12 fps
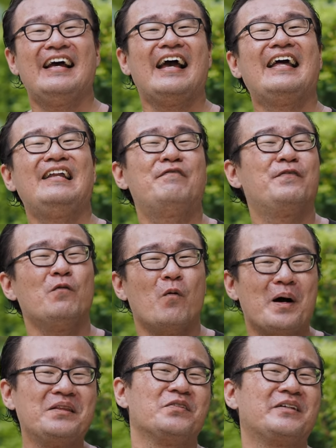And if you
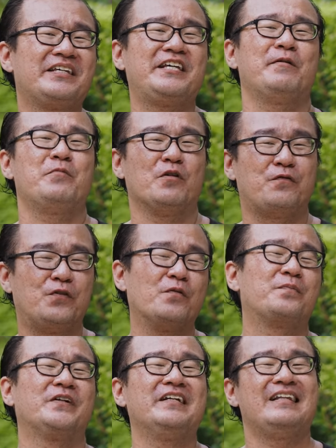want to keep your
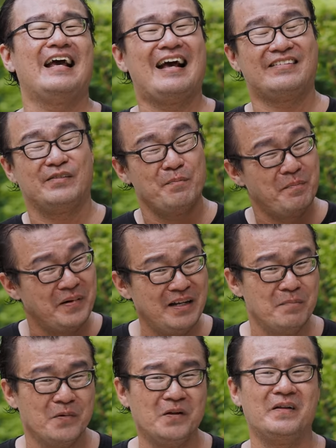footprint as
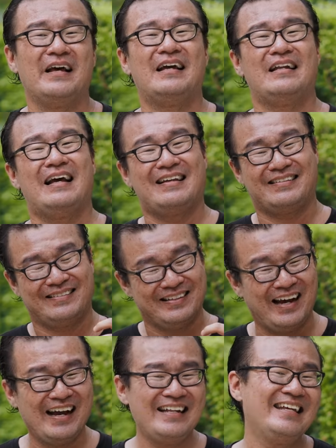minimal and as
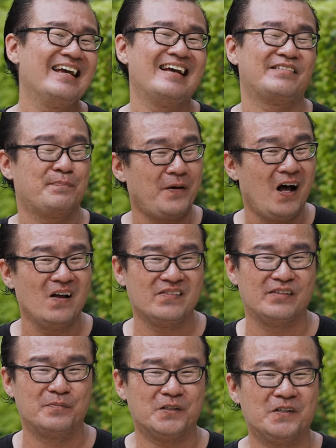tiny as
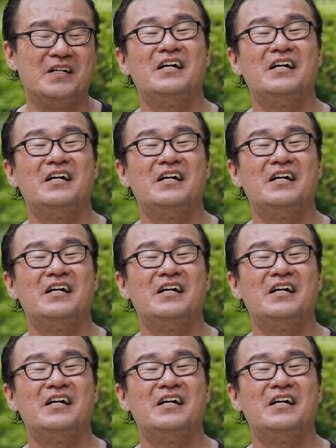possible,